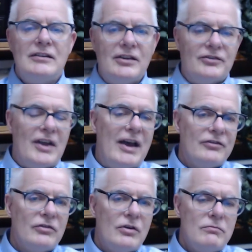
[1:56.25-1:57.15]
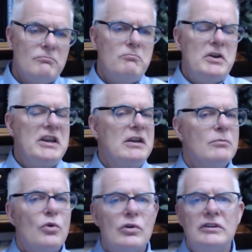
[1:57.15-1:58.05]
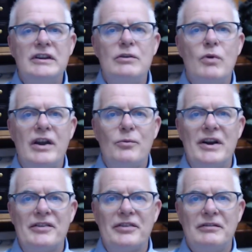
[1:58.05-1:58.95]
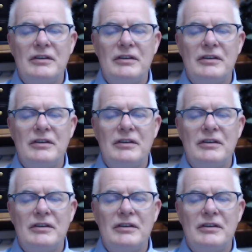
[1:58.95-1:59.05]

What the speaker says: Testosterone, we get more leeway with.